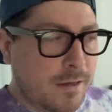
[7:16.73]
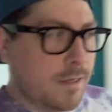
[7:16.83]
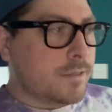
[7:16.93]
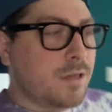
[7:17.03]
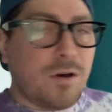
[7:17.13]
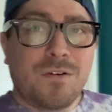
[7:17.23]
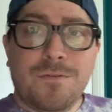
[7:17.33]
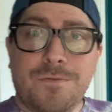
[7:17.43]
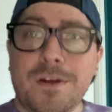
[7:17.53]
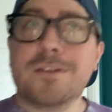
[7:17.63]
So
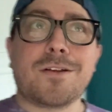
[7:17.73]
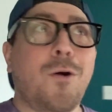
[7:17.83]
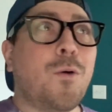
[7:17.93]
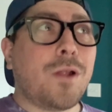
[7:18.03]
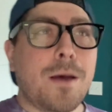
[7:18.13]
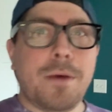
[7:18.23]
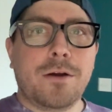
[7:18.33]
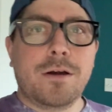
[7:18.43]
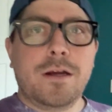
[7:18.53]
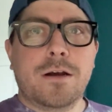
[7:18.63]
feels a whole lot
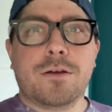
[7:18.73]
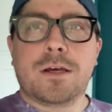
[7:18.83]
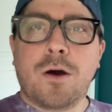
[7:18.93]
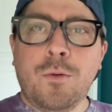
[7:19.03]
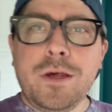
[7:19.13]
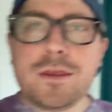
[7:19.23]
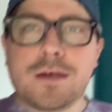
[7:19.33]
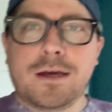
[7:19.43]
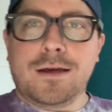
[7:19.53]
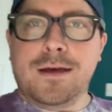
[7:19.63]
better in here. The only
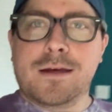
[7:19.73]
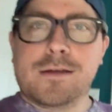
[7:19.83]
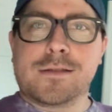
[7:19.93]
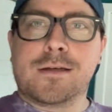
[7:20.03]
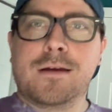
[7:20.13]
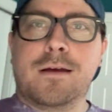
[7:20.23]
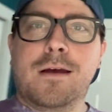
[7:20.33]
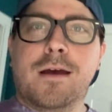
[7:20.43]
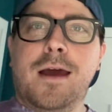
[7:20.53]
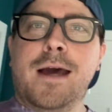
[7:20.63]
thing is,
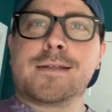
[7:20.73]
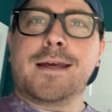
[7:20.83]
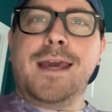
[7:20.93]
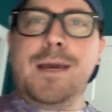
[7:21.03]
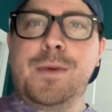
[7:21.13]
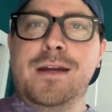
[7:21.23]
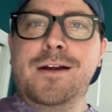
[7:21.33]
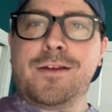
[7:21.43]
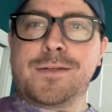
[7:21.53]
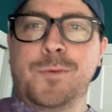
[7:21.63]
as I came in
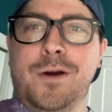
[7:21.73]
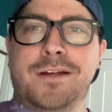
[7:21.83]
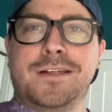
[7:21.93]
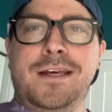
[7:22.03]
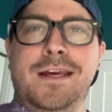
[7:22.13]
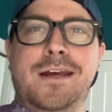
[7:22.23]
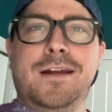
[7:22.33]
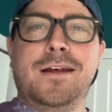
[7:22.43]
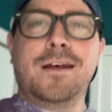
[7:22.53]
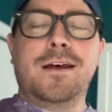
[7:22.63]
here this morning to
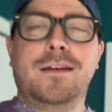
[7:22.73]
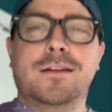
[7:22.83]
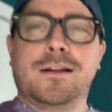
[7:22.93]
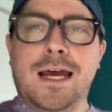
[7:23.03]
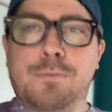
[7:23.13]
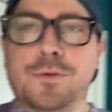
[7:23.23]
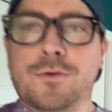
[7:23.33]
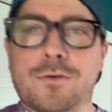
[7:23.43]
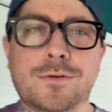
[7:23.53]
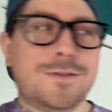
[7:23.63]
eat, the light
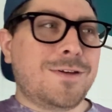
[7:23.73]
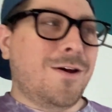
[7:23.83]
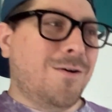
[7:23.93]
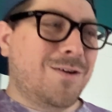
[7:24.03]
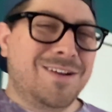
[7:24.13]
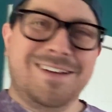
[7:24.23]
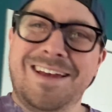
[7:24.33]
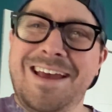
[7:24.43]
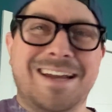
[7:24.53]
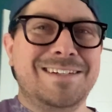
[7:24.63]
blew. So
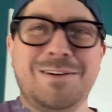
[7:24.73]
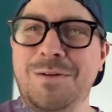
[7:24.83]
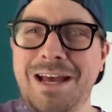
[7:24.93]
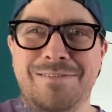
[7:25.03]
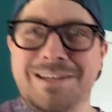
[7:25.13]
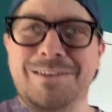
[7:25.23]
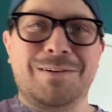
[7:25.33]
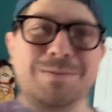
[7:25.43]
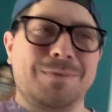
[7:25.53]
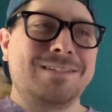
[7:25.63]
I don't have any of
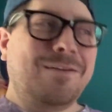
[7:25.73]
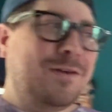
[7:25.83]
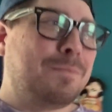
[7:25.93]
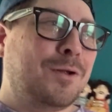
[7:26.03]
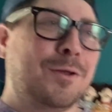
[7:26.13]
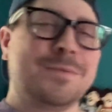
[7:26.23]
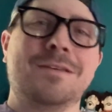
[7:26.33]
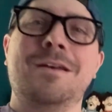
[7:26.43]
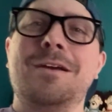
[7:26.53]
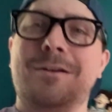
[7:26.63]
those specific bulbs.